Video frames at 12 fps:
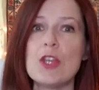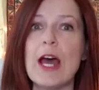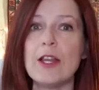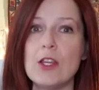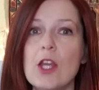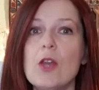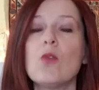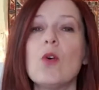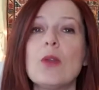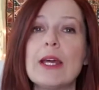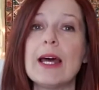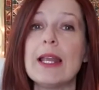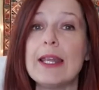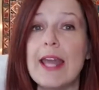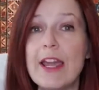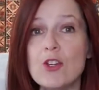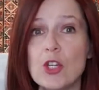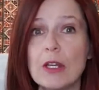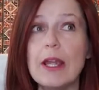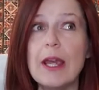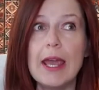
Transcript: that neuron connection